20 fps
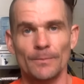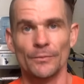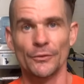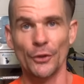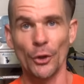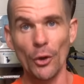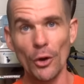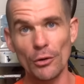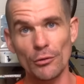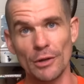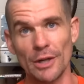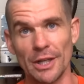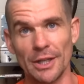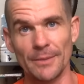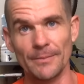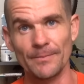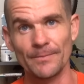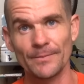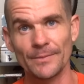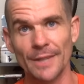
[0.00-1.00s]

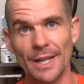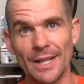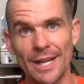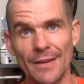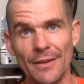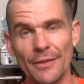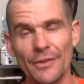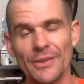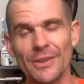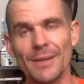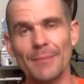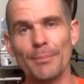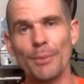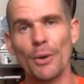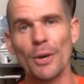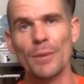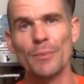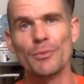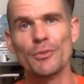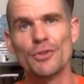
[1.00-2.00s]
Taurine! Another thing the
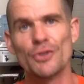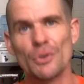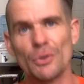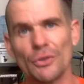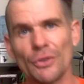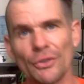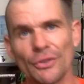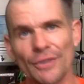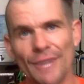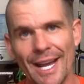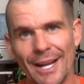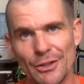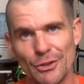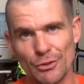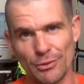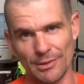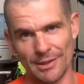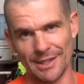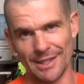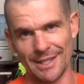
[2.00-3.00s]
body produces
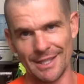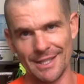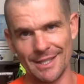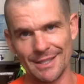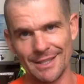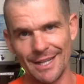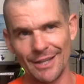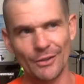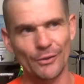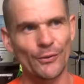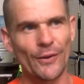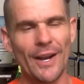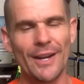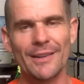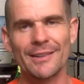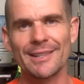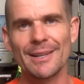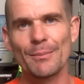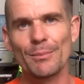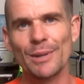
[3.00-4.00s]
naturally, and it's found
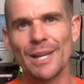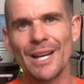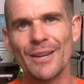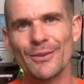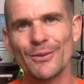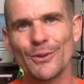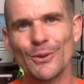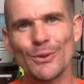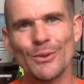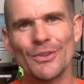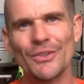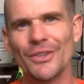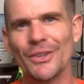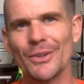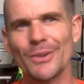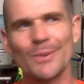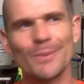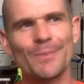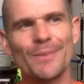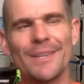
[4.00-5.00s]
in some plant foods.
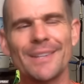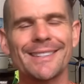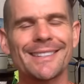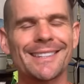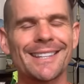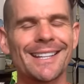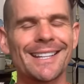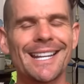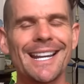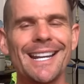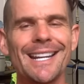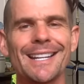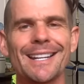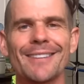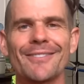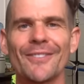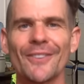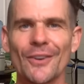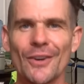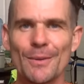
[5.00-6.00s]
So this, again,
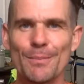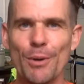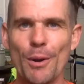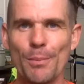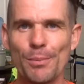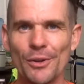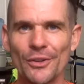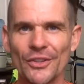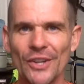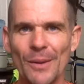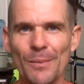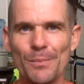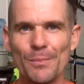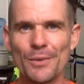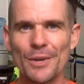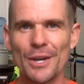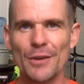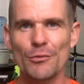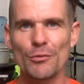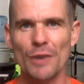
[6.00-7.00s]
a very popular
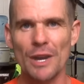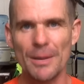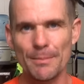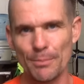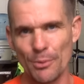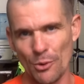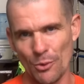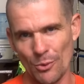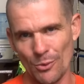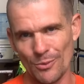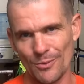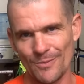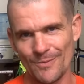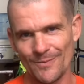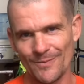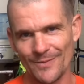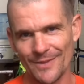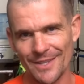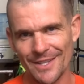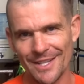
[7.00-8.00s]
supplement in Red Bull.
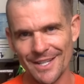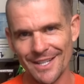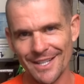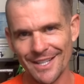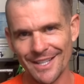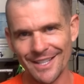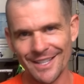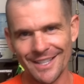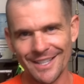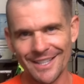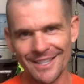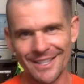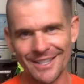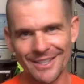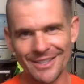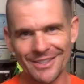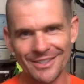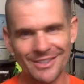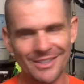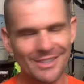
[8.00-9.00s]
You
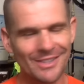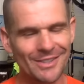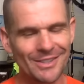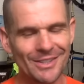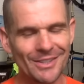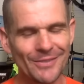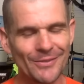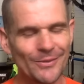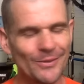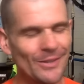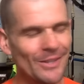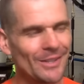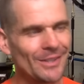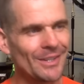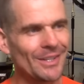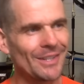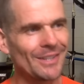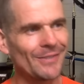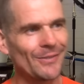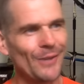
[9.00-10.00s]
know, just
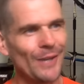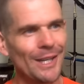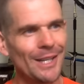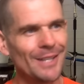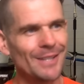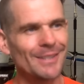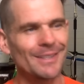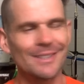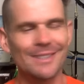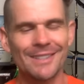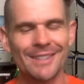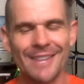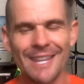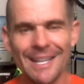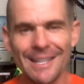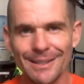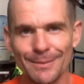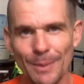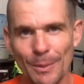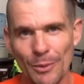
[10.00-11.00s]
these fucking
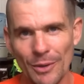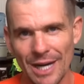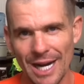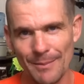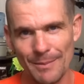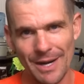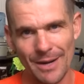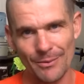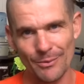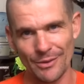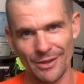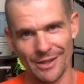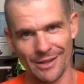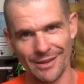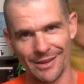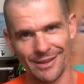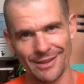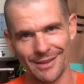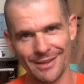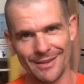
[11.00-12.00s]
things people come up
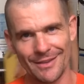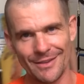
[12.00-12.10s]
with.